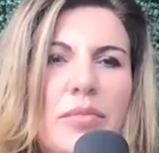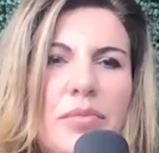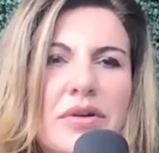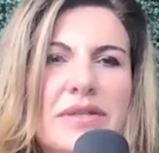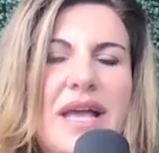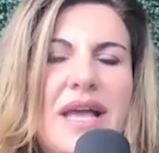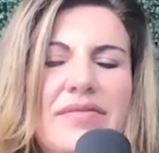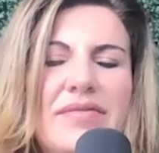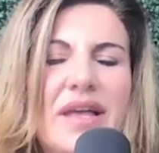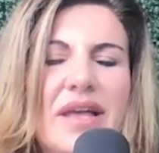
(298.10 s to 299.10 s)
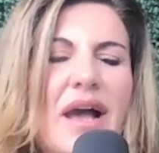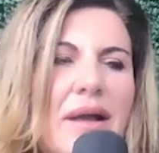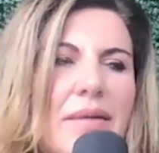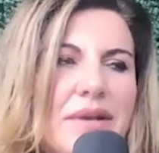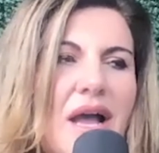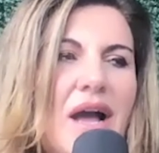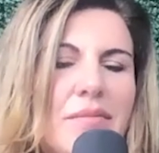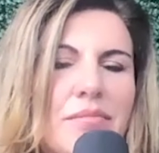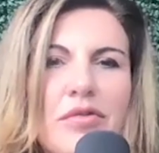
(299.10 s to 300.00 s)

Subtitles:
We'll pretend that I'm not